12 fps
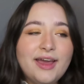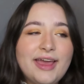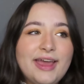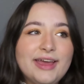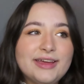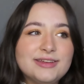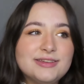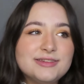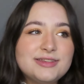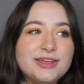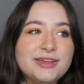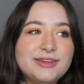
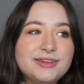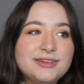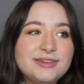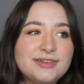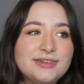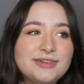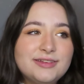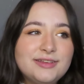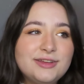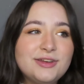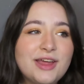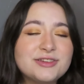and
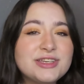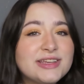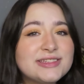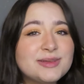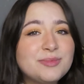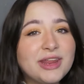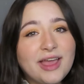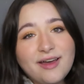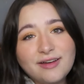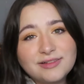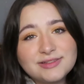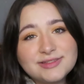you know, now she has somebody
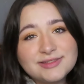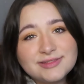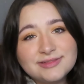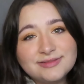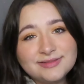else.